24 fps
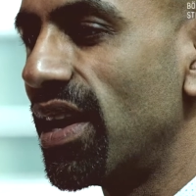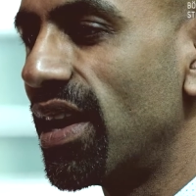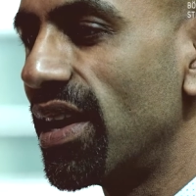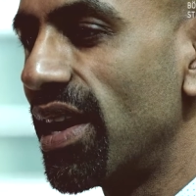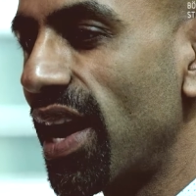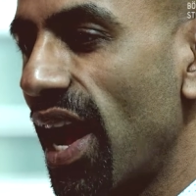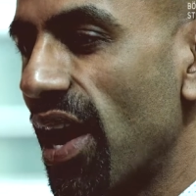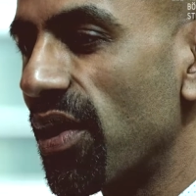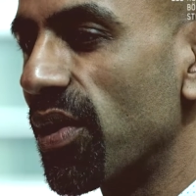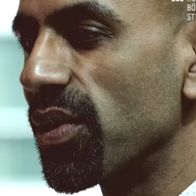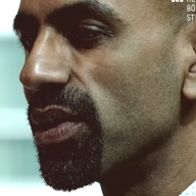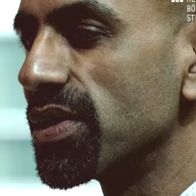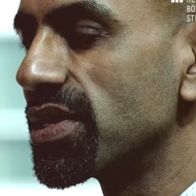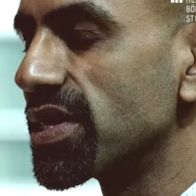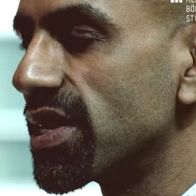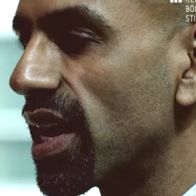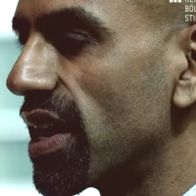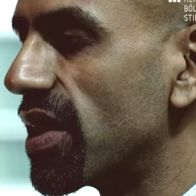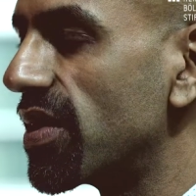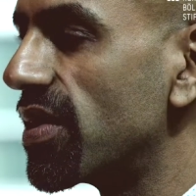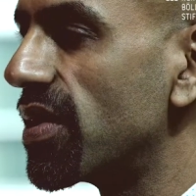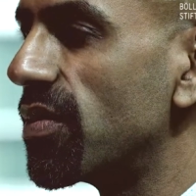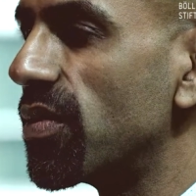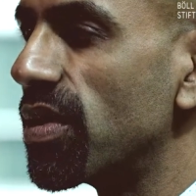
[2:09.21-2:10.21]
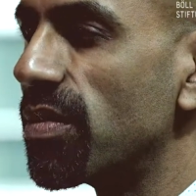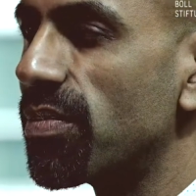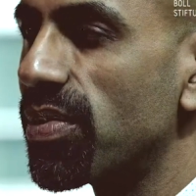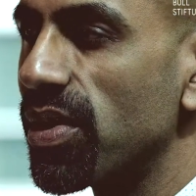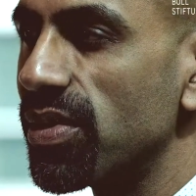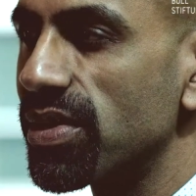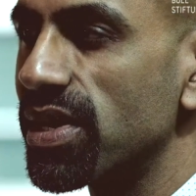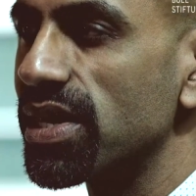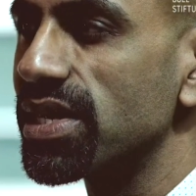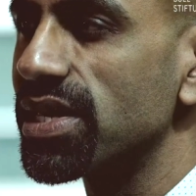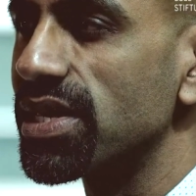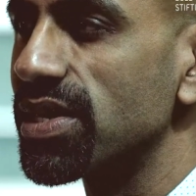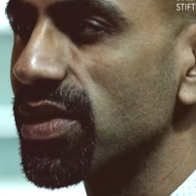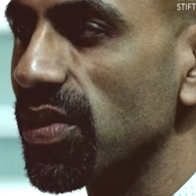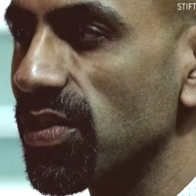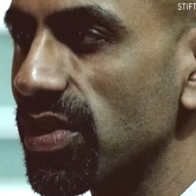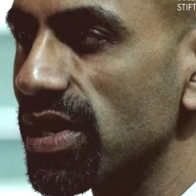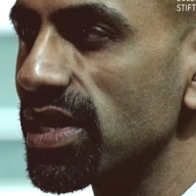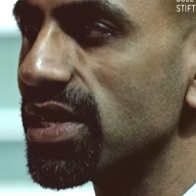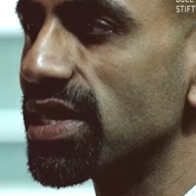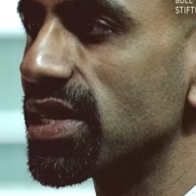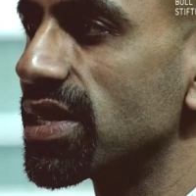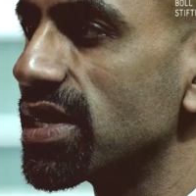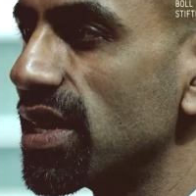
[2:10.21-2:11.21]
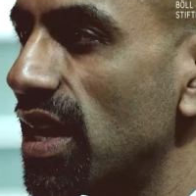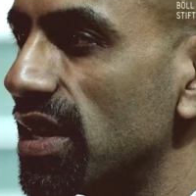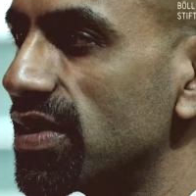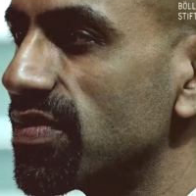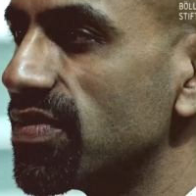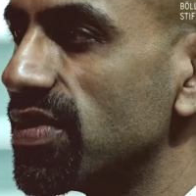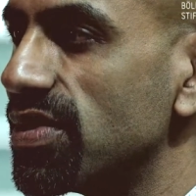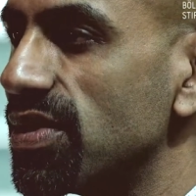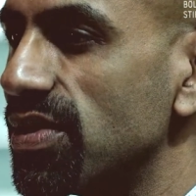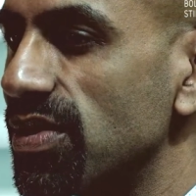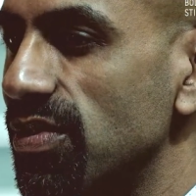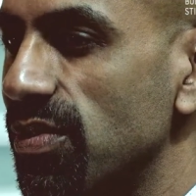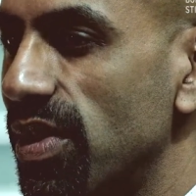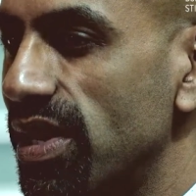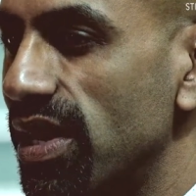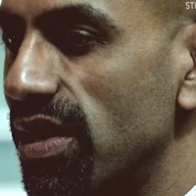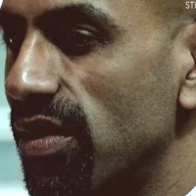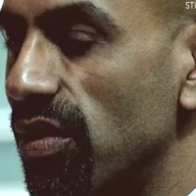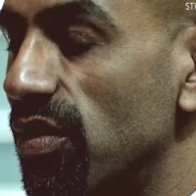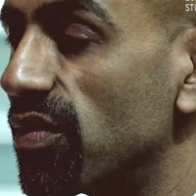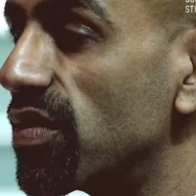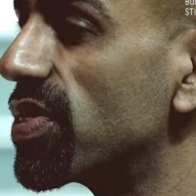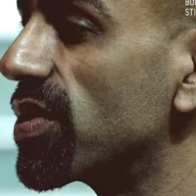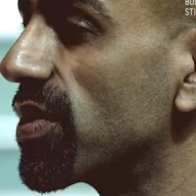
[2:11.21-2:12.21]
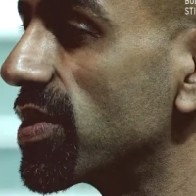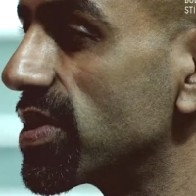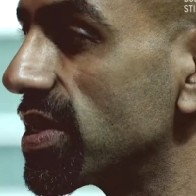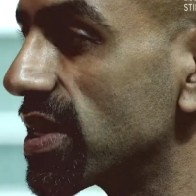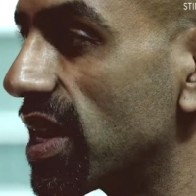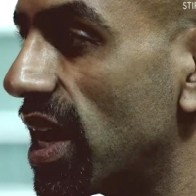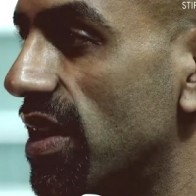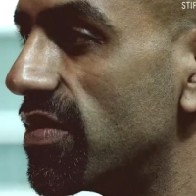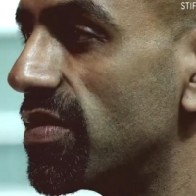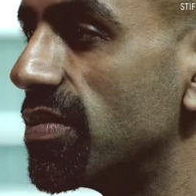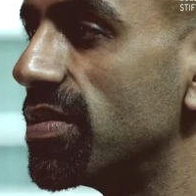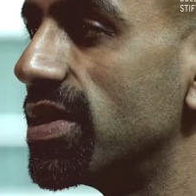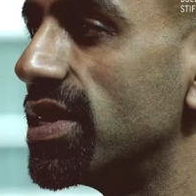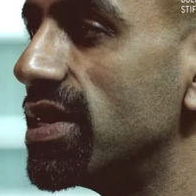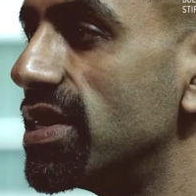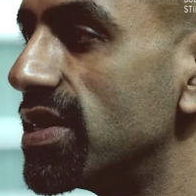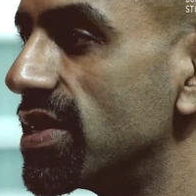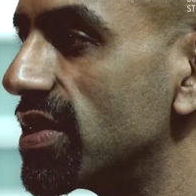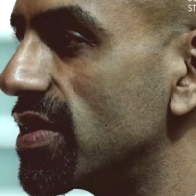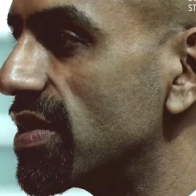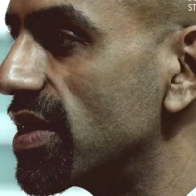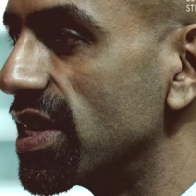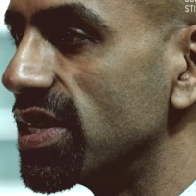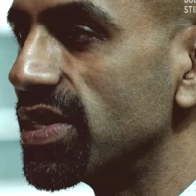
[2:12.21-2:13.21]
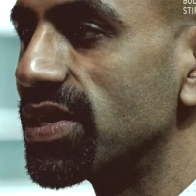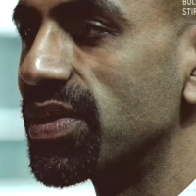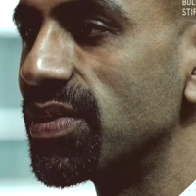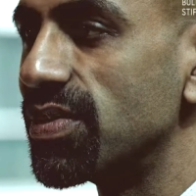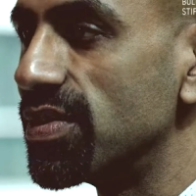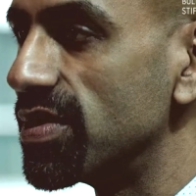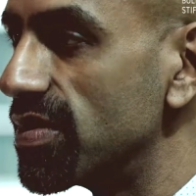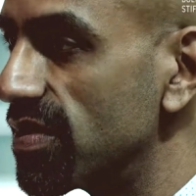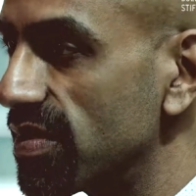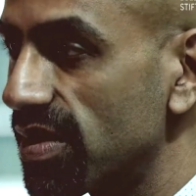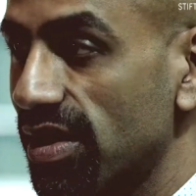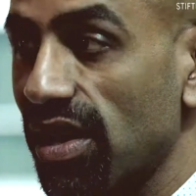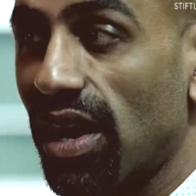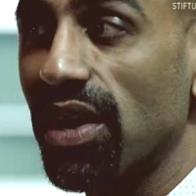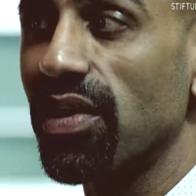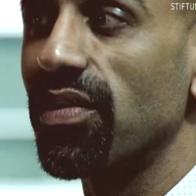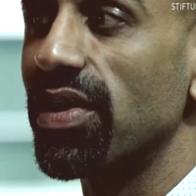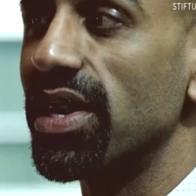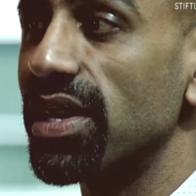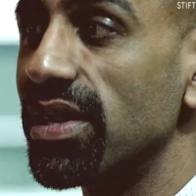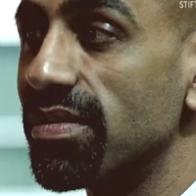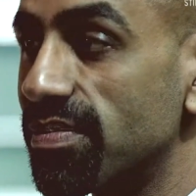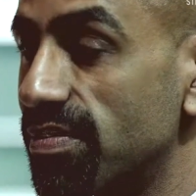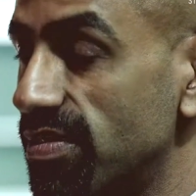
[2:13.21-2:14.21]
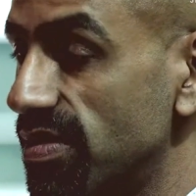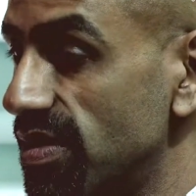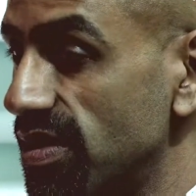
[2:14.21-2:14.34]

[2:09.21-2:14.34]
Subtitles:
a narrow standard where protest is only successful when it overthrows a government or leads to concrete,